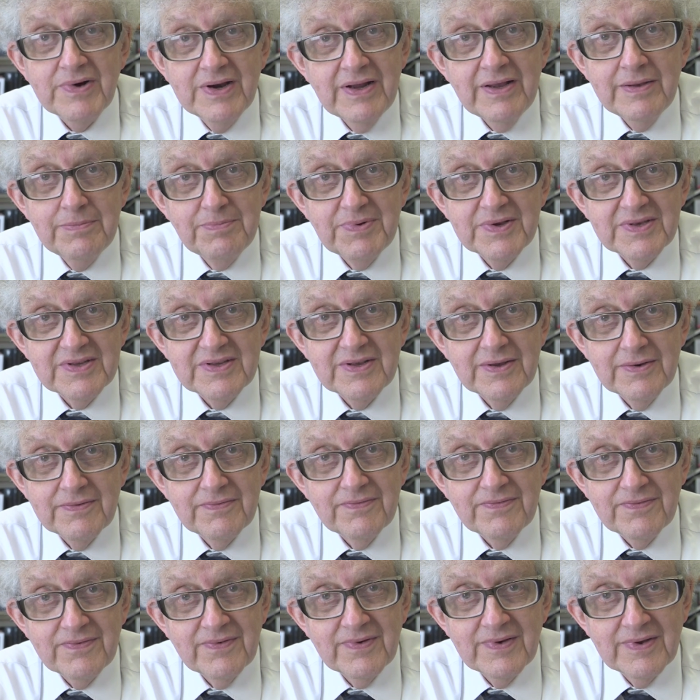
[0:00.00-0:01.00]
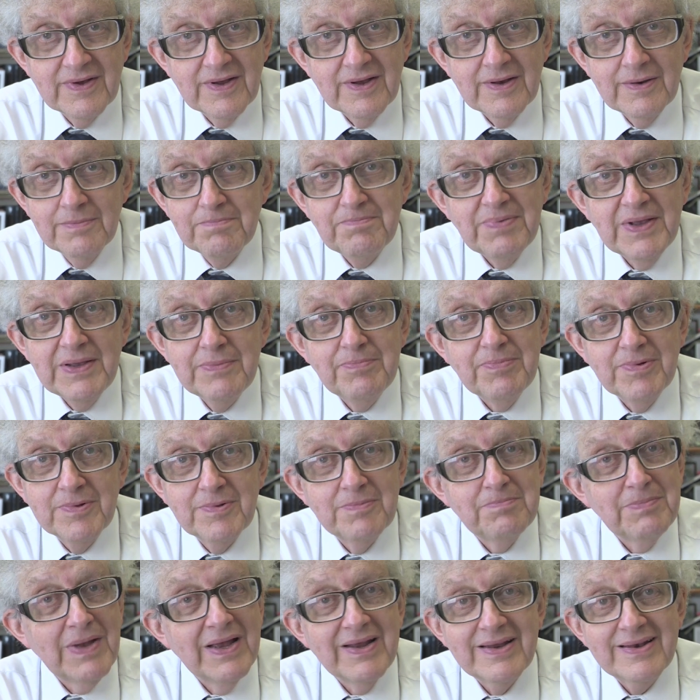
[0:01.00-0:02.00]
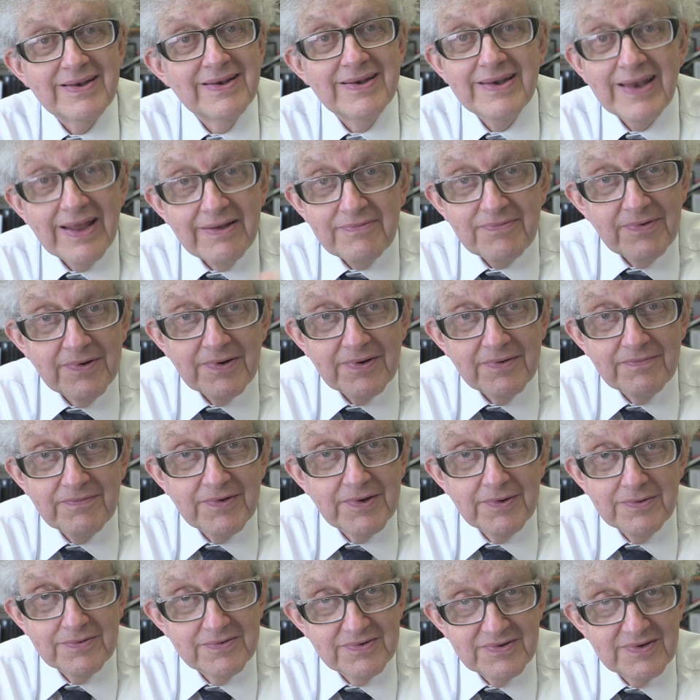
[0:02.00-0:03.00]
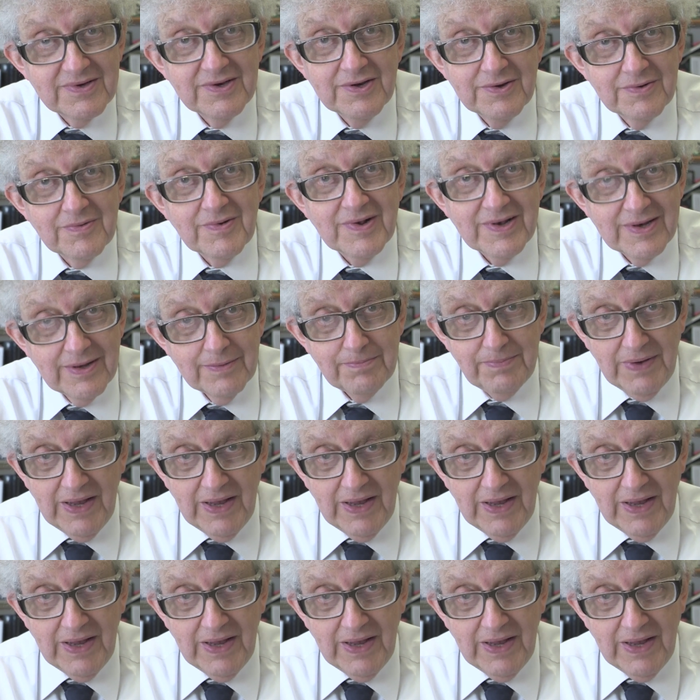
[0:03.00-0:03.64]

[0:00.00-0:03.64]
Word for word: prohibitive and people might never have used nuclear